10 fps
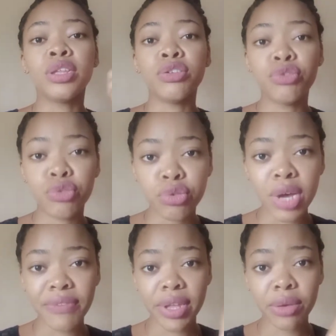Do you
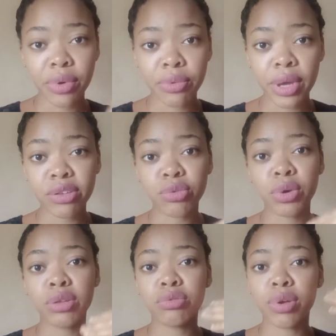have any regrets
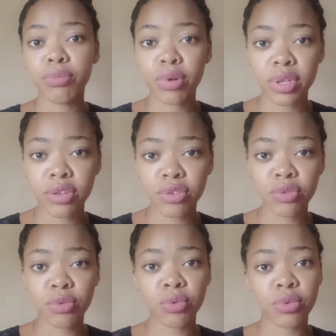going to a boarding
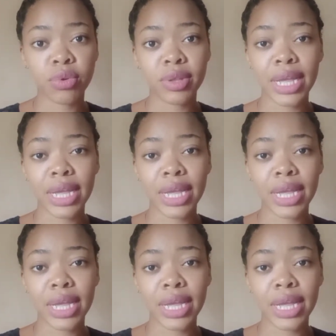school?